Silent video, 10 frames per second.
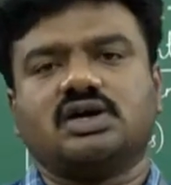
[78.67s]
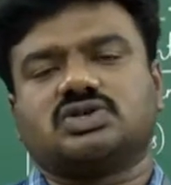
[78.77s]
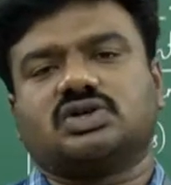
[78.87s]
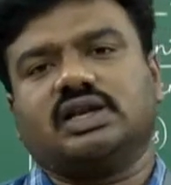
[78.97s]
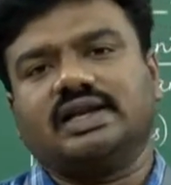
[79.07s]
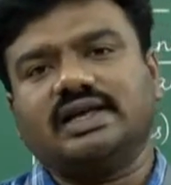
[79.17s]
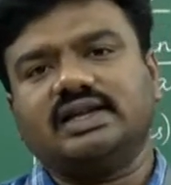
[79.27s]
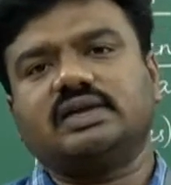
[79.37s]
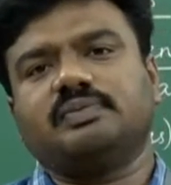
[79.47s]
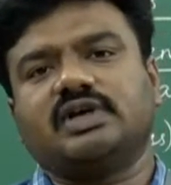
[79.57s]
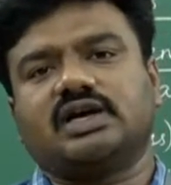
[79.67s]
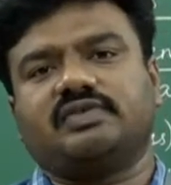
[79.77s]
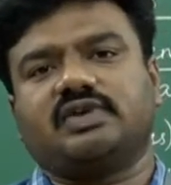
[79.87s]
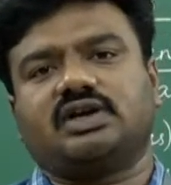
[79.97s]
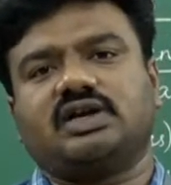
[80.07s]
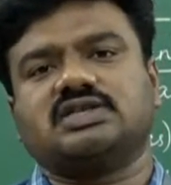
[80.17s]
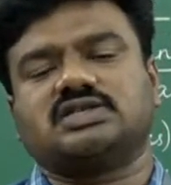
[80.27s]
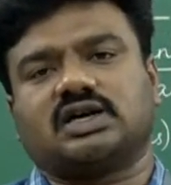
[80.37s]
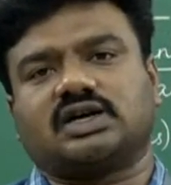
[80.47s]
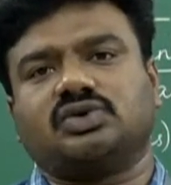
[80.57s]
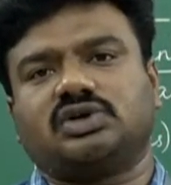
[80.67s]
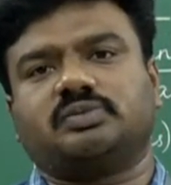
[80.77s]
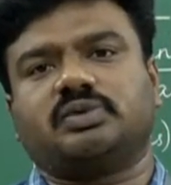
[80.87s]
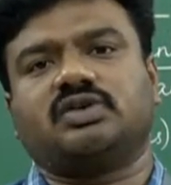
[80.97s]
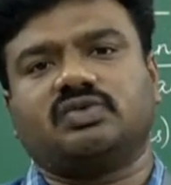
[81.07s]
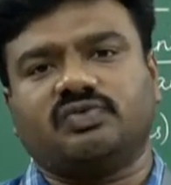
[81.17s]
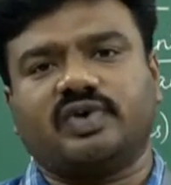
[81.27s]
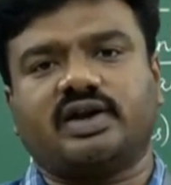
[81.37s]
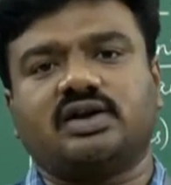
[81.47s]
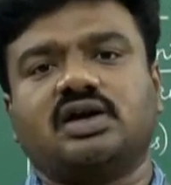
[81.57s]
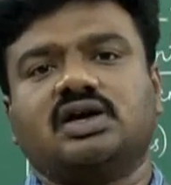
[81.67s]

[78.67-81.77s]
So the linear behavior is accountable when